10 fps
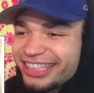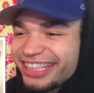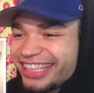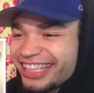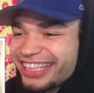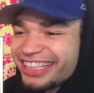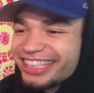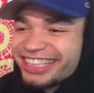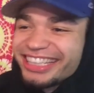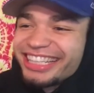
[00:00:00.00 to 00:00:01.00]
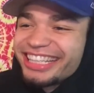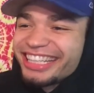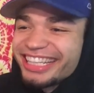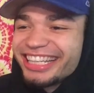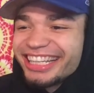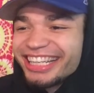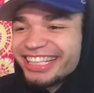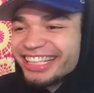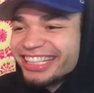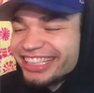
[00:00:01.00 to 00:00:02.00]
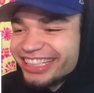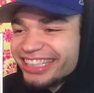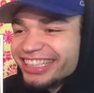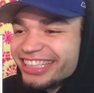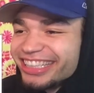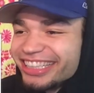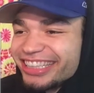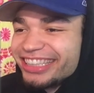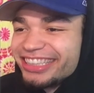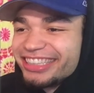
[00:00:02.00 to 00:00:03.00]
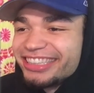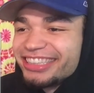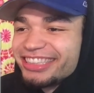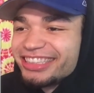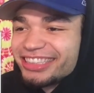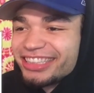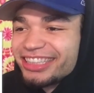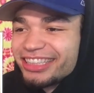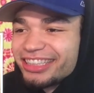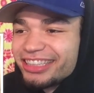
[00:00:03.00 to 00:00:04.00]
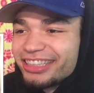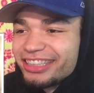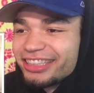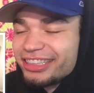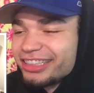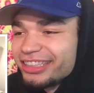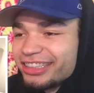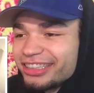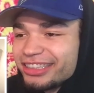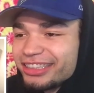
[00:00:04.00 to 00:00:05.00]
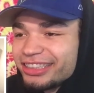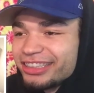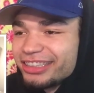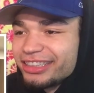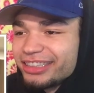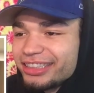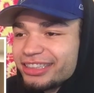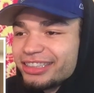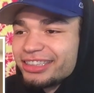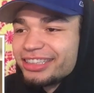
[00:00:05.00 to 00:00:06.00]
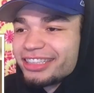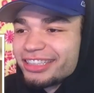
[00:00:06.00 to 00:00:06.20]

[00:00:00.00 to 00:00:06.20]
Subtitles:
No words are spoken by the person on screen.